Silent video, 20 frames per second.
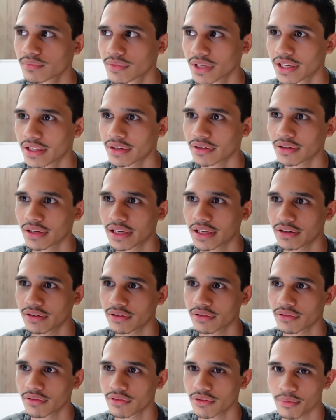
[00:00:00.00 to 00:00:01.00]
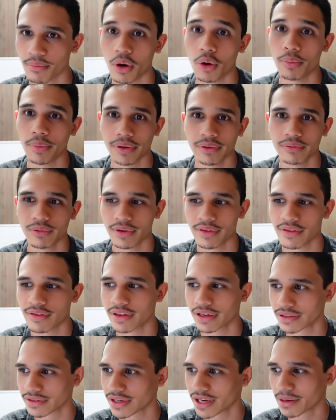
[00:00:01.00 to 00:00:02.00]
in the moment when
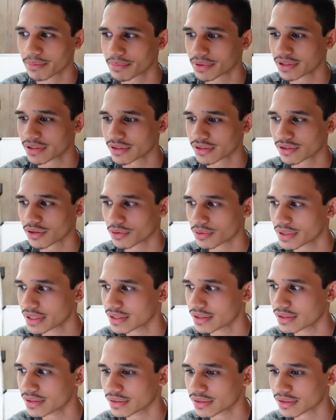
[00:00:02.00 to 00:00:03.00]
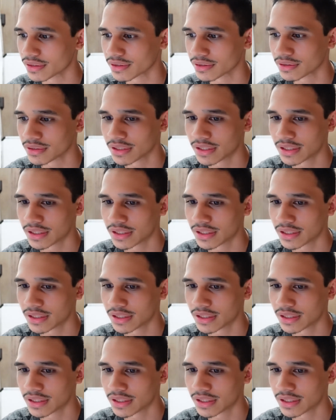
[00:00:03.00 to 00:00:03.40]
things happen. It's so easy to